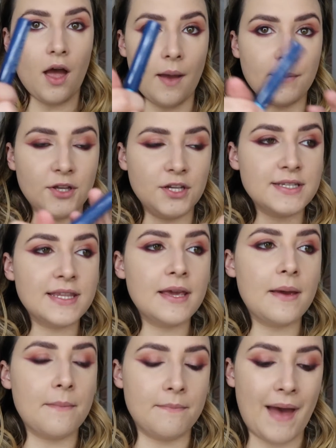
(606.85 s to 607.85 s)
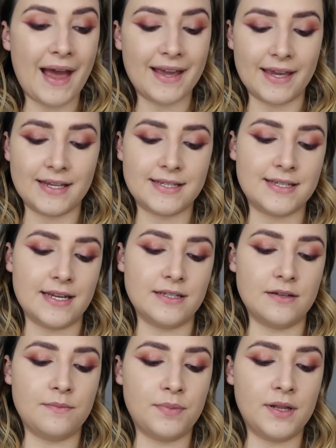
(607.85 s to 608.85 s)
I'm gonna use the MAC
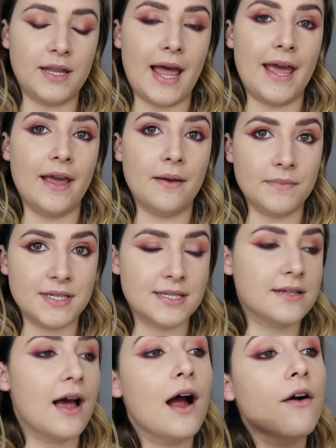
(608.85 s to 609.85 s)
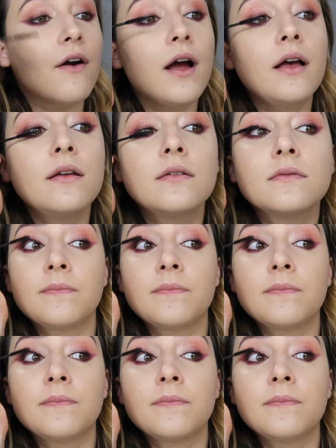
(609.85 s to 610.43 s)
Extended Play Mascara.